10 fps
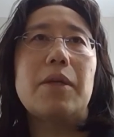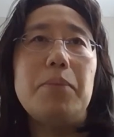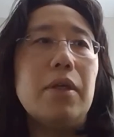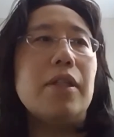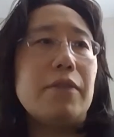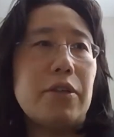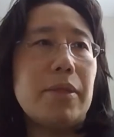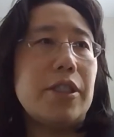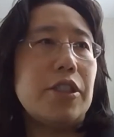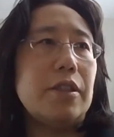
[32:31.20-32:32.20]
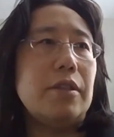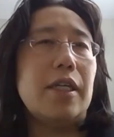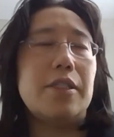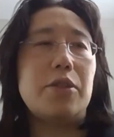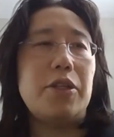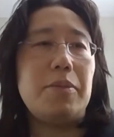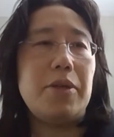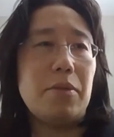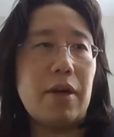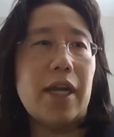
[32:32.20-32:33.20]
pull information that's going to
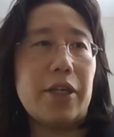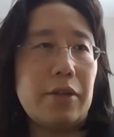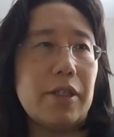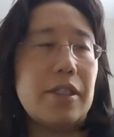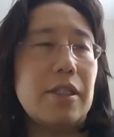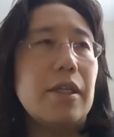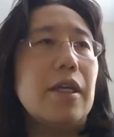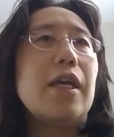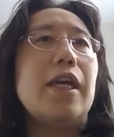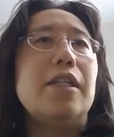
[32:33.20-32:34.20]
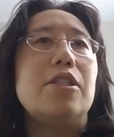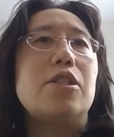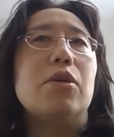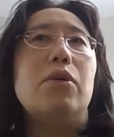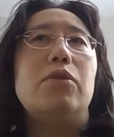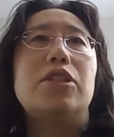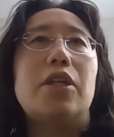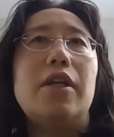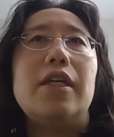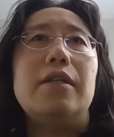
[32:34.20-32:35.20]
be more accurate. And so
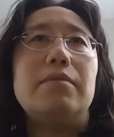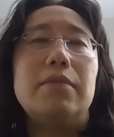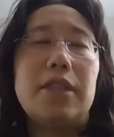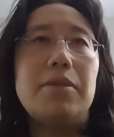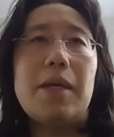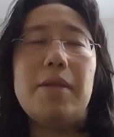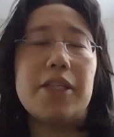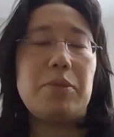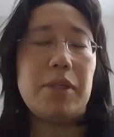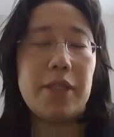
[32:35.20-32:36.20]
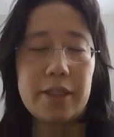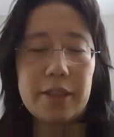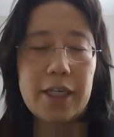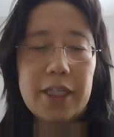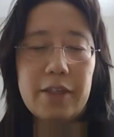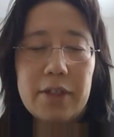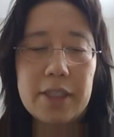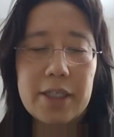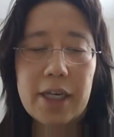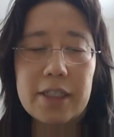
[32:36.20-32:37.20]
starting sometime next week, I can't give an
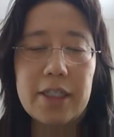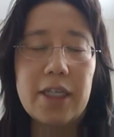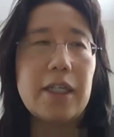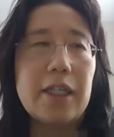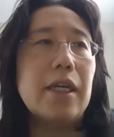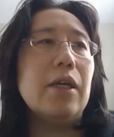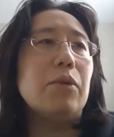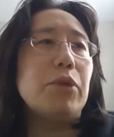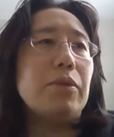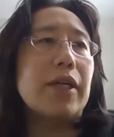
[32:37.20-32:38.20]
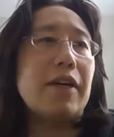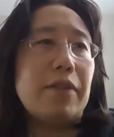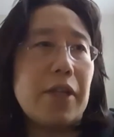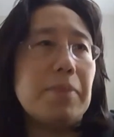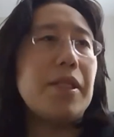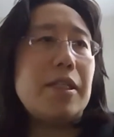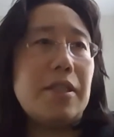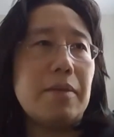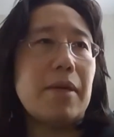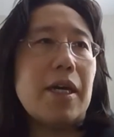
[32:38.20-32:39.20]
exact date, we will have an update
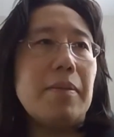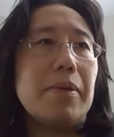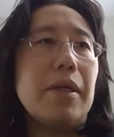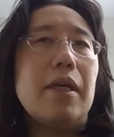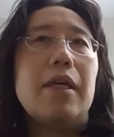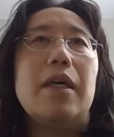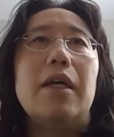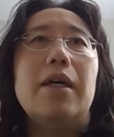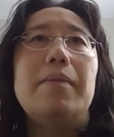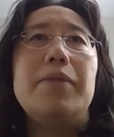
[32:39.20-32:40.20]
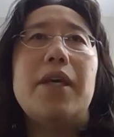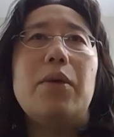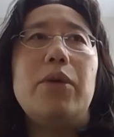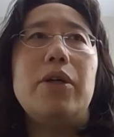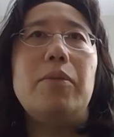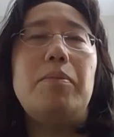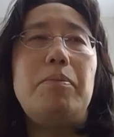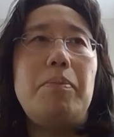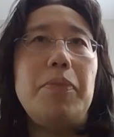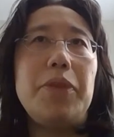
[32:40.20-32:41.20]
to the map that will